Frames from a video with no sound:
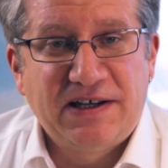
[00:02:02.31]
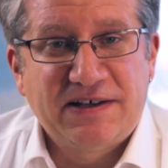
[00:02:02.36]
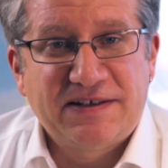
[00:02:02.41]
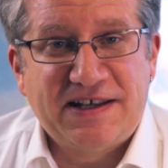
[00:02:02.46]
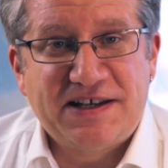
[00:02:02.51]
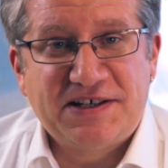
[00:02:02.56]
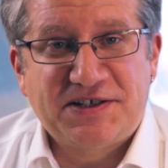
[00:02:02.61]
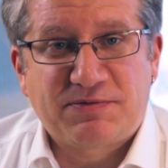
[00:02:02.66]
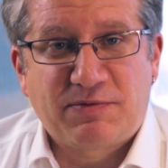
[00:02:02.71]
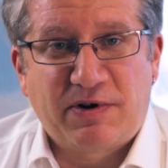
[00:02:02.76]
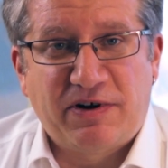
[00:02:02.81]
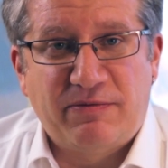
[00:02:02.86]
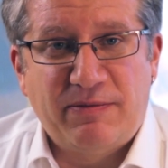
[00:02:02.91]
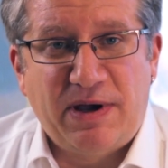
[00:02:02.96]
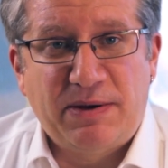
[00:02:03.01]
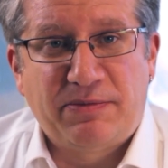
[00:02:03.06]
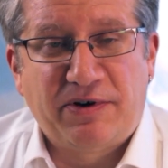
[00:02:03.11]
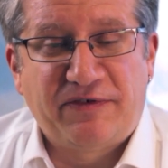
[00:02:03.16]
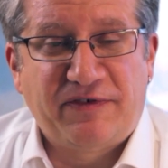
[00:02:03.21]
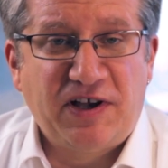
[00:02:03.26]
That's where a
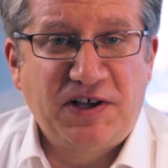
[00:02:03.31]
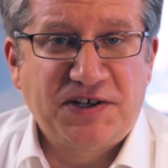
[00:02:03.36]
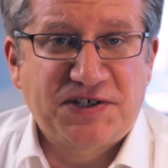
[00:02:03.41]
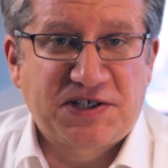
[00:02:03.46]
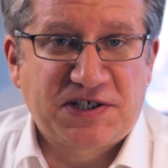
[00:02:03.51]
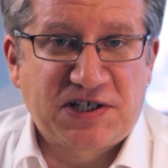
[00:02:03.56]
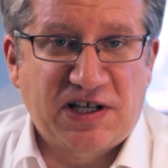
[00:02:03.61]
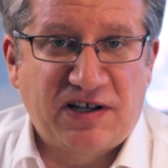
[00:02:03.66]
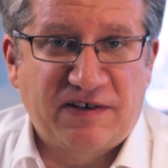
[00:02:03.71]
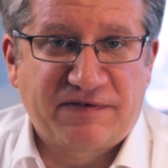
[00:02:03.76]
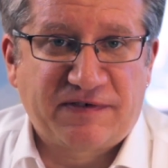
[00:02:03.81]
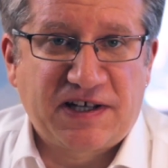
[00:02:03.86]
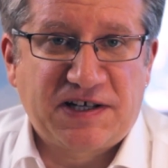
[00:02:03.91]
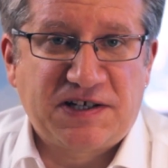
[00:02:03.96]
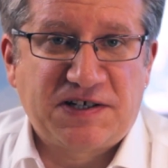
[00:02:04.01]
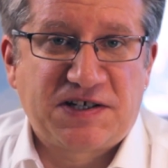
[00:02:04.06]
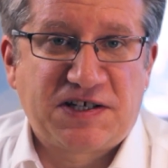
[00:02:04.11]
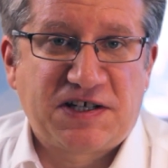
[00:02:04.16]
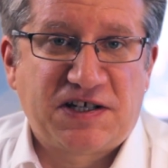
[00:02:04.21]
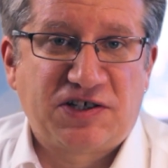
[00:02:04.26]
member of our staff get
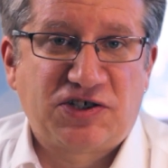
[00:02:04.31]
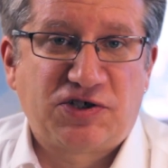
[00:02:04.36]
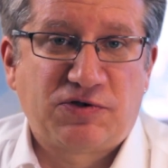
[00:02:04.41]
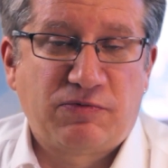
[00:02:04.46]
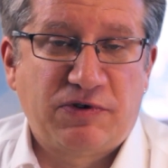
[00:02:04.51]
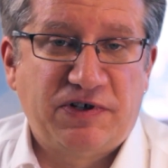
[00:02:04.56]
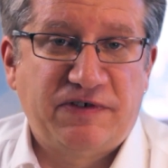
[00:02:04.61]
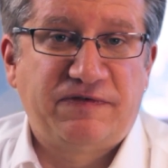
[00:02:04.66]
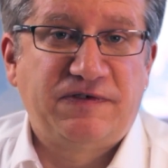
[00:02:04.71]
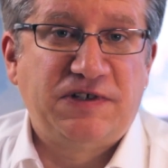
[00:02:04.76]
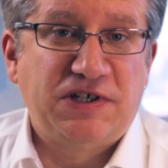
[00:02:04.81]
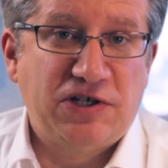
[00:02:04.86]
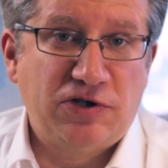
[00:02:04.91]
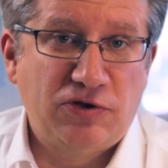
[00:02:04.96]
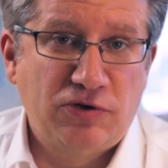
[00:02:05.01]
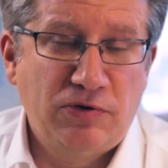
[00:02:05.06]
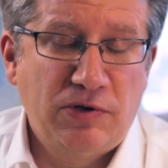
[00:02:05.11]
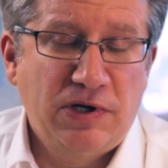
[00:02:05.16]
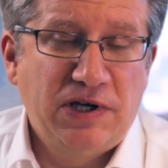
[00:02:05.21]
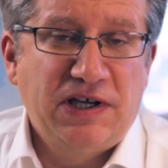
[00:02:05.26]
in touch with
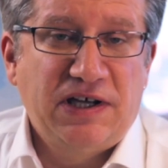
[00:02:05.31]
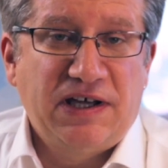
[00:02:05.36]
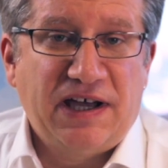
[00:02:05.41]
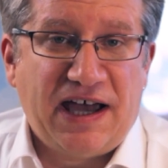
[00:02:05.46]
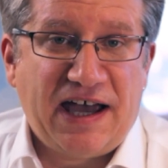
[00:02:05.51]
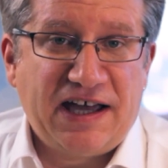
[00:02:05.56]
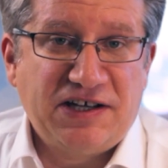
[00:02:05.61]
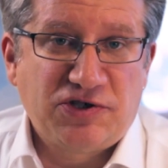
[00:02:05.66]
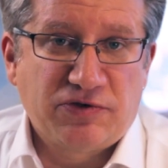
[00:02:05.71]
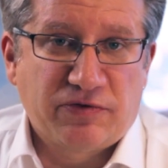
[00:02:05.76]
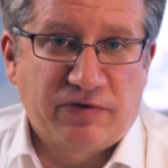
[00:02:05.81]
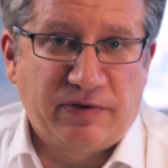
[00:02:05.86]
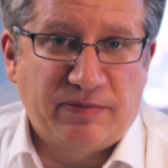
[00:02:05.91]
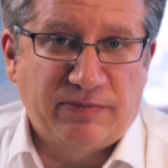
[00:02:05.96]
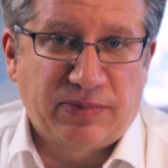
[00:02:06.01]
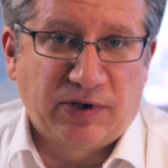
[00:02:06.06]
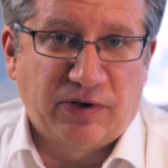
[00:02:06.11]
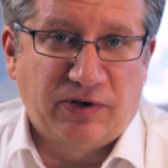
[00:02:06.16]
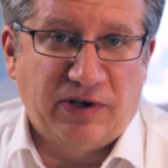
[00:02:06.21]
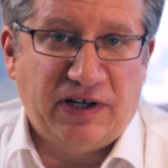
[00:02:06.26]
you and your
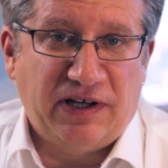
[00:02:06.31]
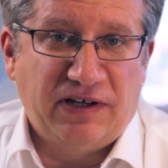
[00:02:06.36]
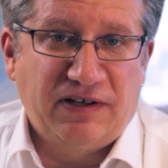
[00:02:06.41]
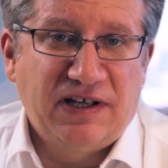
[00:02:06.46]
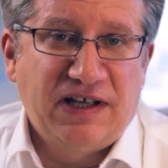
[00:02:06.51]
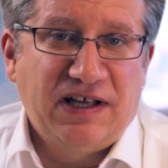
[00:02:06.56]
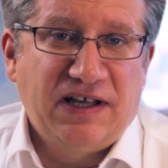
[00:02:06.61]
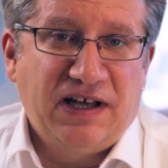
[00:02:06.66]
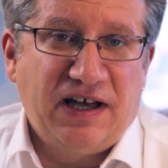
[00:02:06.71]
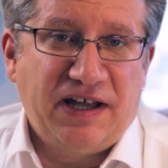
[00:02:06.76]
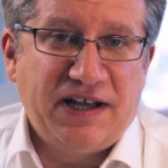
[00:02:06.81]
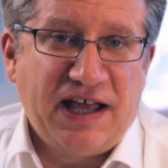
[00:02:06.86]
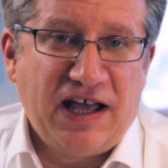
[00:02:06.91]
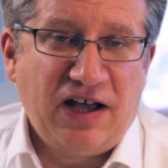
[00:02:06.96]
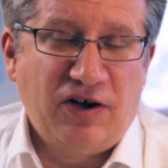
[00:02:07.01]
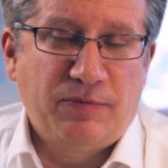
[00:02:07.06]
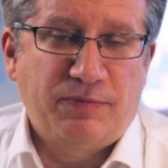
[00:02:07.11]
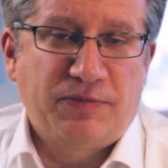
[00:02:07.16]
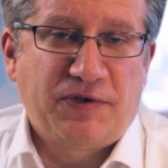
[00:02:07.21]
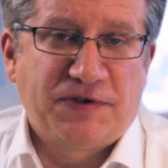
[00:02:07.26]
employer and
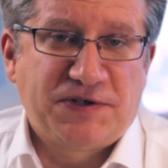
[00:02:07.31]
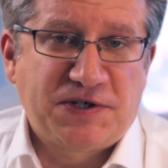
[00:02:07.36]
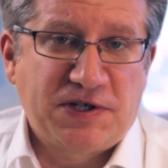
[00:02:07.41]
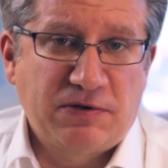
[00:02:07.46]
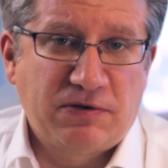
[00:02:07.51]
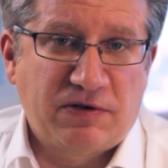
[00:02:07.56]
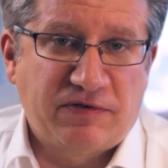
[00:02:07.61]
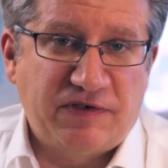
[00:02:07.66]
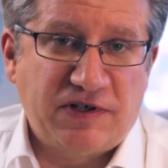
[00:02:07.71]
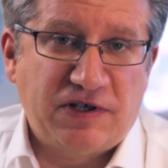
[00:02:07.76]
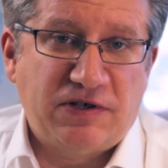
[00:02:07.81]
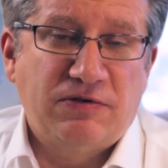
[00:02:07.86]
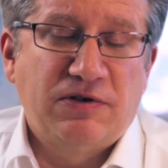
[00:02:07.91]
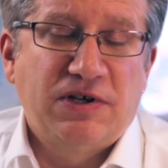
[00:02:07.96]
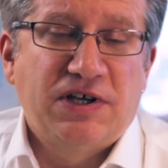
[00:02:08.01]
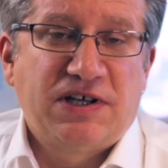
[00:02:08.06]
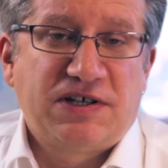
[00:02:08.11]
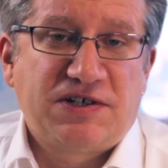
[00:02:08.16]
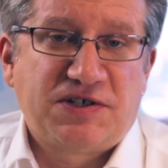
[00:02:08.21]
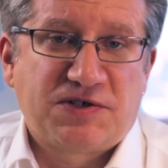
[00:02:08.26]
help the two of you
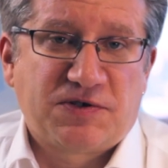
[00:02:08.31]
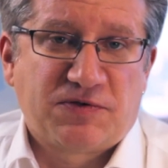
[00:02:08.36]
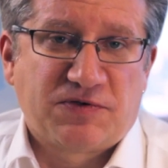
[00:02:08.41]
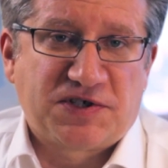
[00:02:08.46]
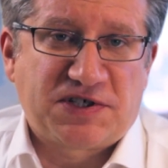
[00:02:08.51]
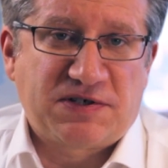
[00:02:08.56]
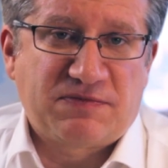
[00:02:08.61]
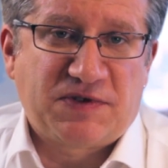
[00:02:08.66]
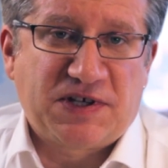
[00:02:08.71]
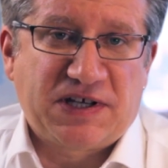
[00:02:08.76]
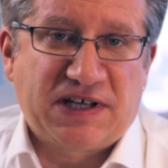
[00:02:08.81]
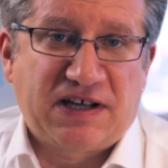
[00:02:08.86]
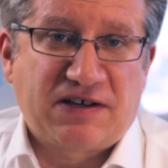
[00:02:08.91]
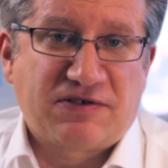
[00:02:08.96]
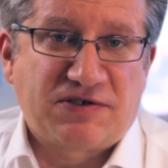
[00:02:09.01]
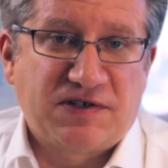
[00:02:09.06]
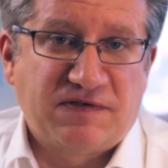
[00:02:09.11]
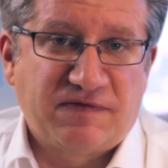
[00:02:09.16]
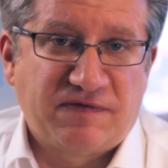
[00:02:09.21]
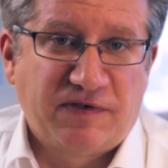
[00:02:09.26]
to sort something
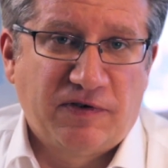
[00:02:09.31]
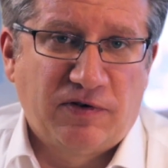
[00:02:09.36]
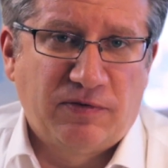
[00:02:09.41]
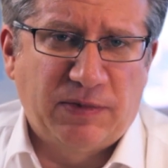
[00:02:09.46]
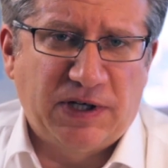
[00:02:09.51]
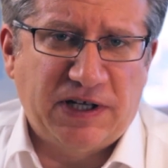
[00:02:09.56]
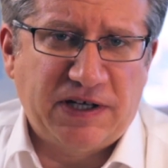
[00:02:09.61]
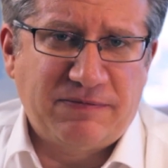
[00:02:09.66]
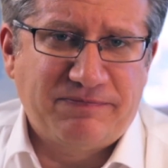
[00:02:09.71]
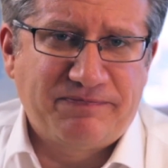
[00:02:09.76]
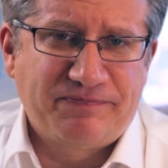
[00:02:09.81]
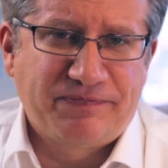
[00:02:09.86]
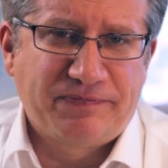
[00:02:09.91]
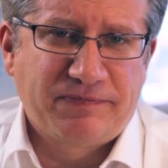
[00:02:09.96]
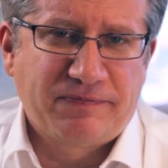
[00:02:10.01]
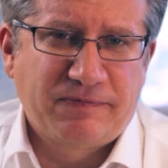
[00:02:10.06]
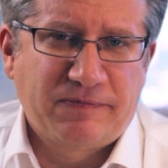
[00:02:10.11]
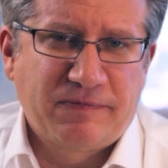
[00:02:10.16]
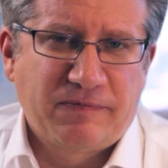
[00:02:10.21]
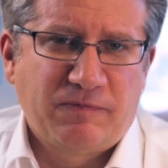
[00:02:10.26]
out informally.
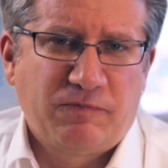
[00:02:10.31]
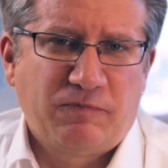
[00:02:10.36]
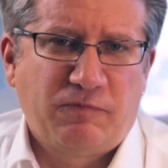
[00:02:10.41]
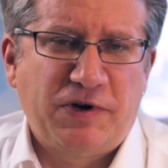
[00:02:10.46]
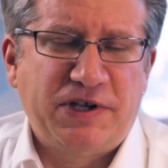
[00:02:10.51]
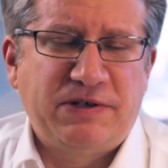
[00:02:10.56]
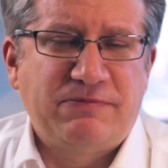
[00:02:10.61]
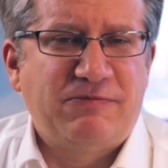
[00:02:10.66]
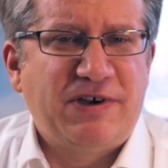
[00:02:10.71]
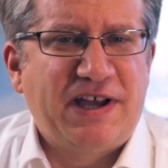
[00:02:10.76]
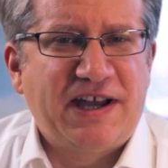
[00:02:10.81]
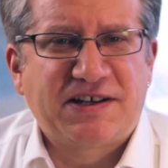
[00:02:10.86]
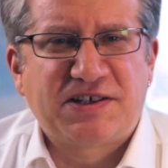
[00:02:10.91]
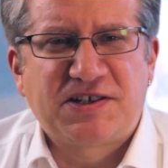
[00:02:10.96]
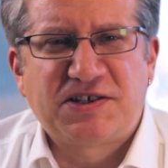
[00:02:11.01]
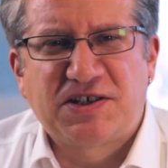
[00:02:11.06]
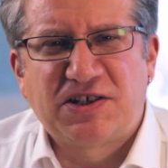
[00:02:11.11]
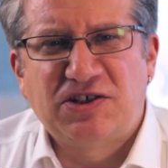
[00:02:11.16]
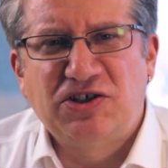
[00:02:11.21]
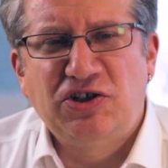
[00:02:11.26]
We act
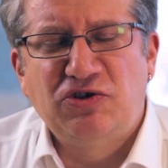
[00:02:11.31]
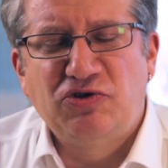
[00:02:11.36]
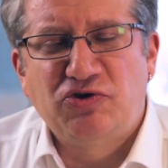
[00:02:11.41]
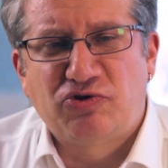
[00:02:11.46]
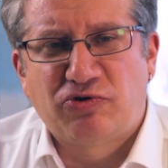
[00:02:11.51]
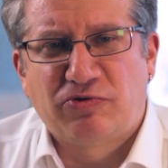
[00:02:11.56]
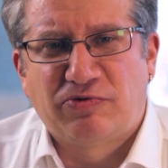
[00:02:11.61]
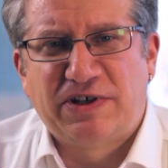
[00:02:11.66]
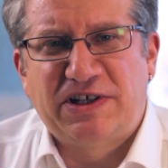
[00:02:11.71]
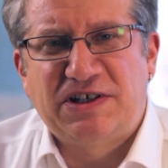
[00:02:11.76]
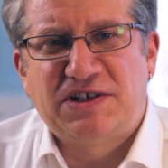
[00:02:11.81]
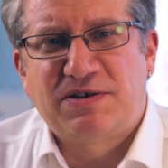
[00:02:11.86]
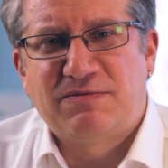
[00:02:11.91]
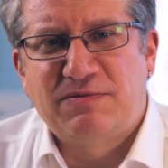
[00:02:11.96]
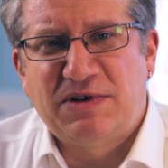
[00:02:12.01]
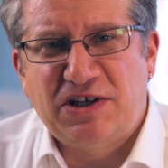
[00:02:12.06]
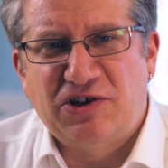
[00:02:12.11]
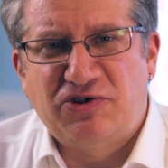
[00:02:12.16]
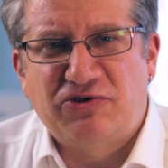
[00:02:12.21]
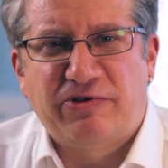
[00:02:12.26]
as a neutral
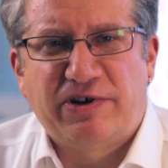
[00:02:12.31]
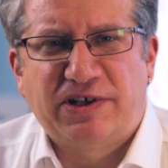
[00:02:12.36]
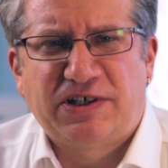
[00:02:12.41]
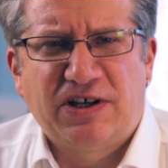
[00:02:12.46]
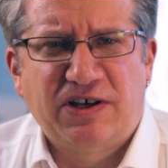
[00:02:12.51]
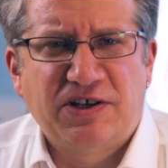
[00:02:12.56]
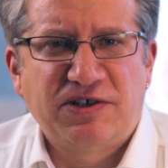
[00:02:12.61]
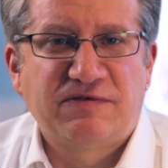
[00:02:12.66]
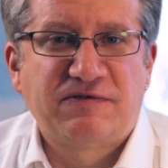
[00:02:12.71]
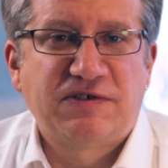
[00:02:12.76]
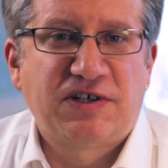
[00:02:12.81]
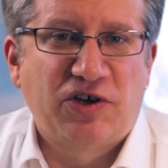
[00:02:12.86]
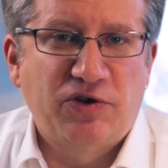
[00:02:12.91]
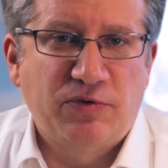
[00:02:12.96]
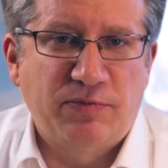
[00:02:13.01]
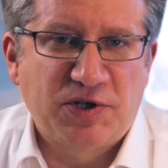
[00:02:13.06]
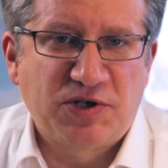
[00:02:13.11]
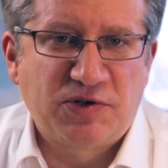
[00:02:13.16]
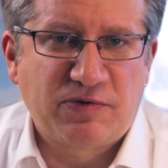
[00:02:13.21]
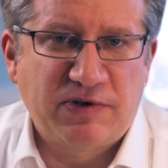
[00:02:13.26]
intermediary, a kind of
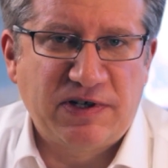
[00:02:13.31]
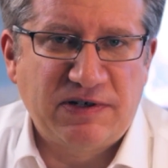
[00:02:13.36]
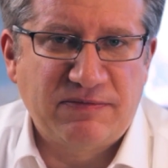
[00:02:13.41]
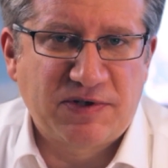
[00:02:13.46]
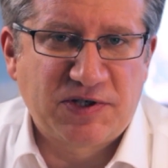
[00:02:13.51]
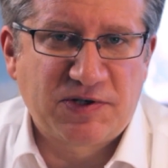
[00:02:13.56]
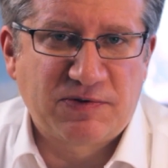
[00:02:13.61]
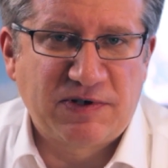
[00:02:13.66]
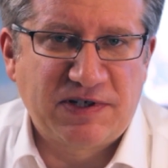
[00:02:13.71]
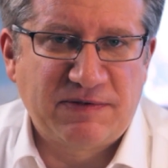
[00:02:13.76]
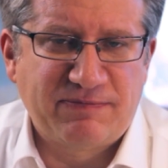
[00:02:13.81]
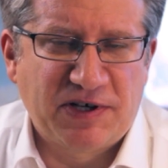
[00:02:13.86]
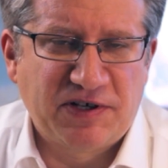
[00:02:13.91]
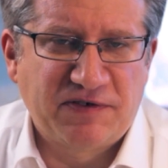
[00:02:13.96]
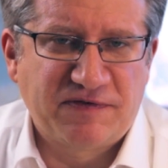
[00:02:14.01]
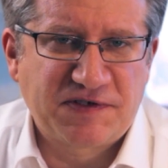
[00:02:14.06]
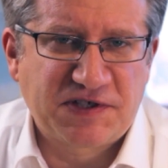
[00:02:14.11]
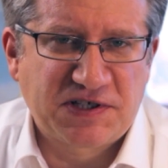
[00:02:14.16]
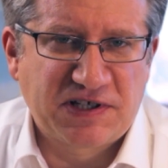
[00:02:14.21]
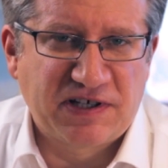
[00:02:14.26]
go-between between
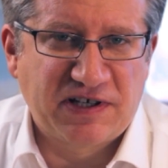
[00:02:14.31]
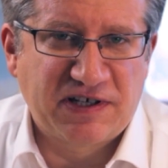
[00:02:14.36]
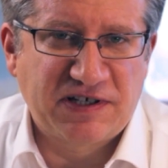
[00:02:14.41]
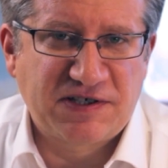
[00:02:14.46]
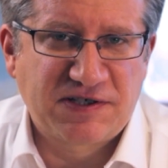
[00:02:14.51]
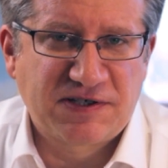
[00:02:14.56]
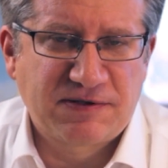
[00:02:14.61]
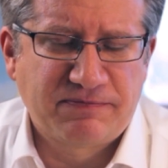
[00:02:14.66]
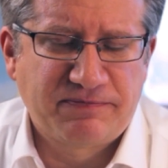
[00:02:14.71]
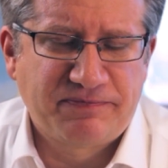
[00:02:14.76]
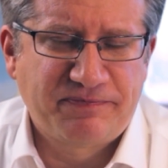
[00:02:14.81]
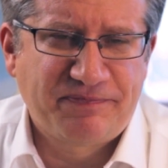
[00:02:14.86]
both sides.